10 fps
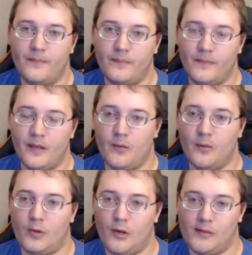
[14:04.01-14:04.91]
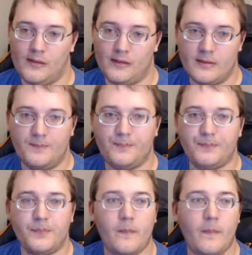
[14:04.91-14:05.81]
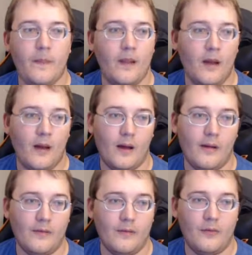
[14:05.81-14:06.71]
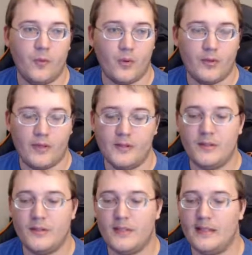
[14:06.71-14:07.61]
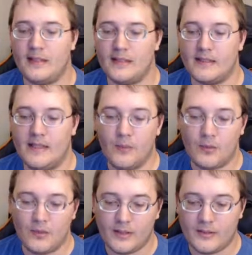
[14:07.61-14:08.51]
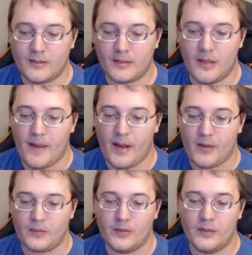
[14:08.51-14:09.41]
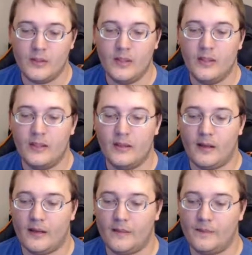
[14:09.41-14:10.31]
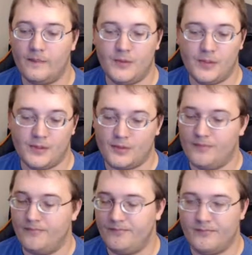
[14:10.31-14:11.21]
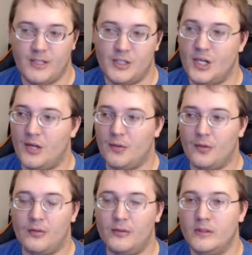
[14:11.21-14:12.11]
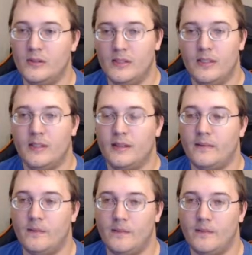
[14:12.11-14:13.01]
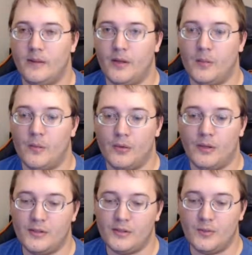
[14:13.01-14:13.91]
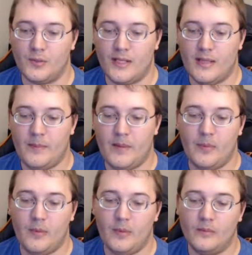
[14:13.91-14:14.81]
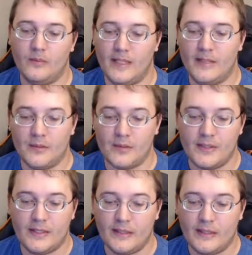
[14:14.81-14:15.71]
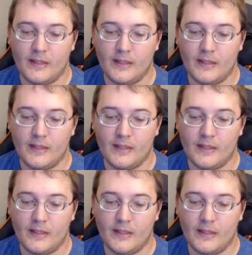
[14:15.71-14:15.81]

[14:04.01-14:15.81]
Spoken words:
regardless. For dungeons, he'd like to see more dungeons come out. Just in general, more dungeons would keep people interested.